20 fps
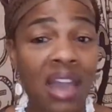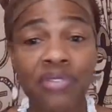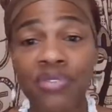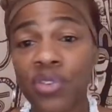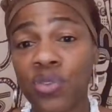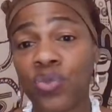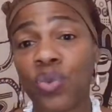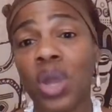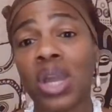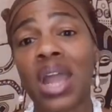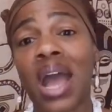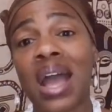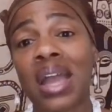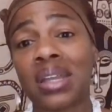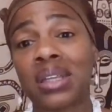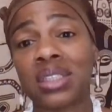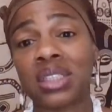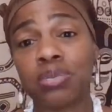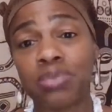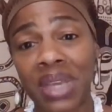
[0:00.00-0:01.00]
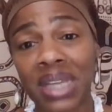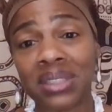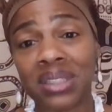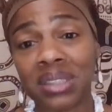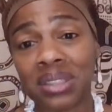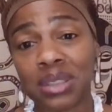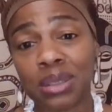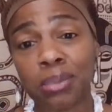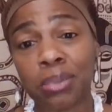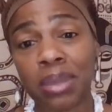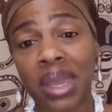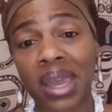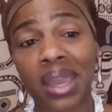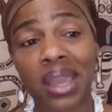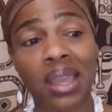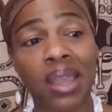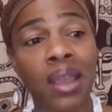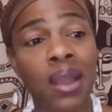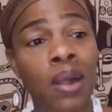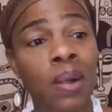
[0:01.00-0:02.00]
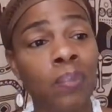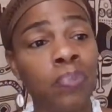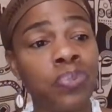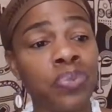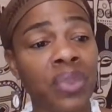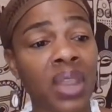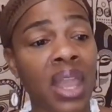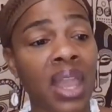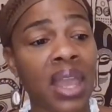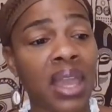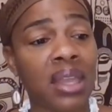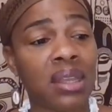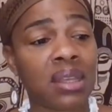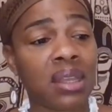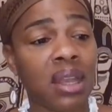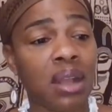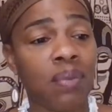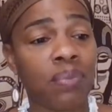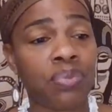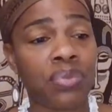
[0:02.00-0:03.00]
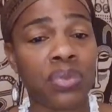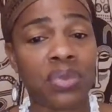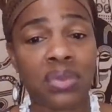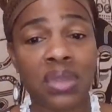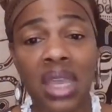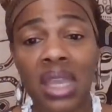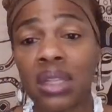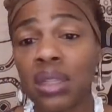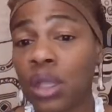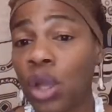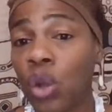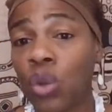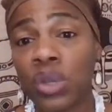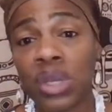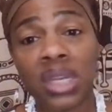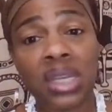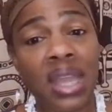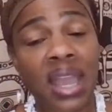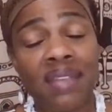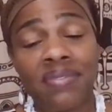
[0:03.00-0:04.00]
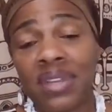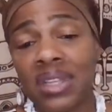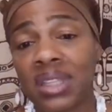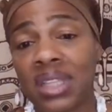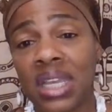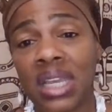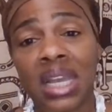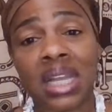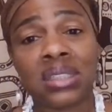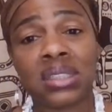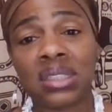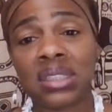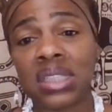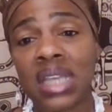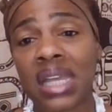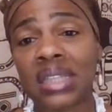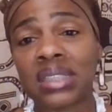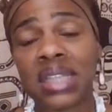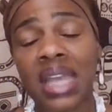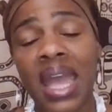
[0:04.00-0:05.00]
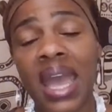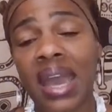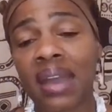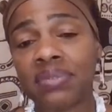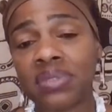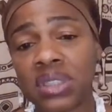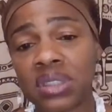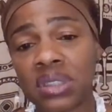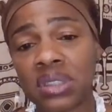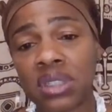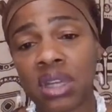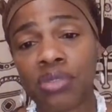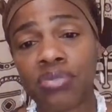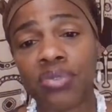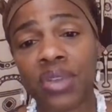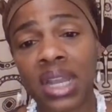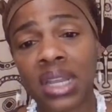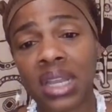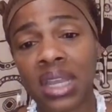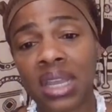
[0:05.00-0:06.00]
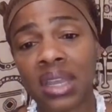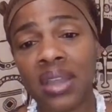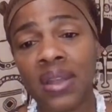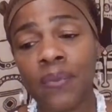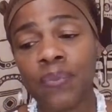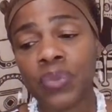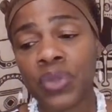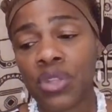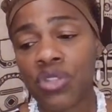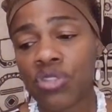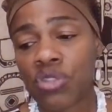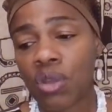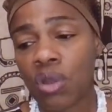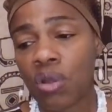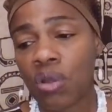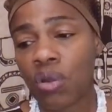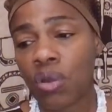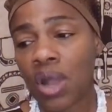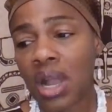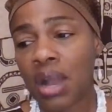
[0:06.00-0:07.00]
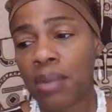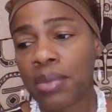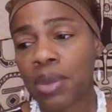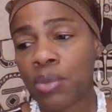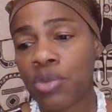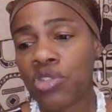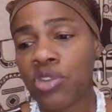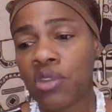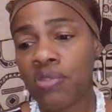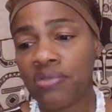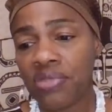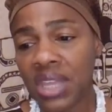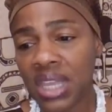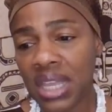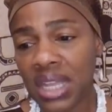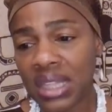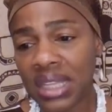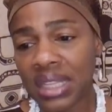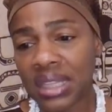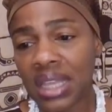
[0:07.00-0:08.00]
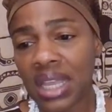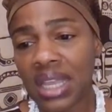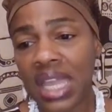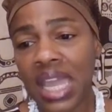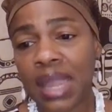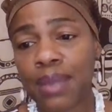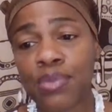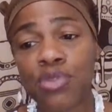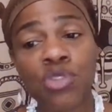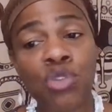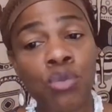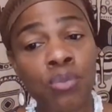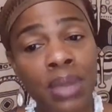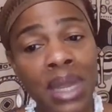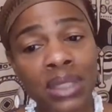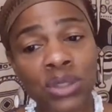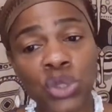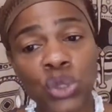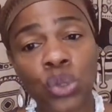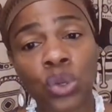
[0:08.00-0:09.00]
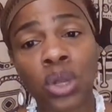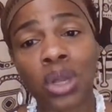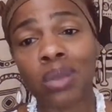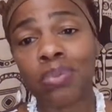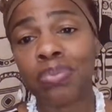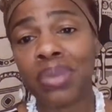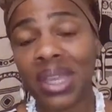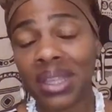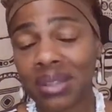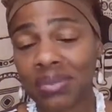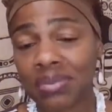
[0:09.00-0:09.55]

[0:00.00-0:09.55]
of what I expected to pay, and they loaded everything. I just had to have this stuff ready. So it was convenient that they came to my door, picked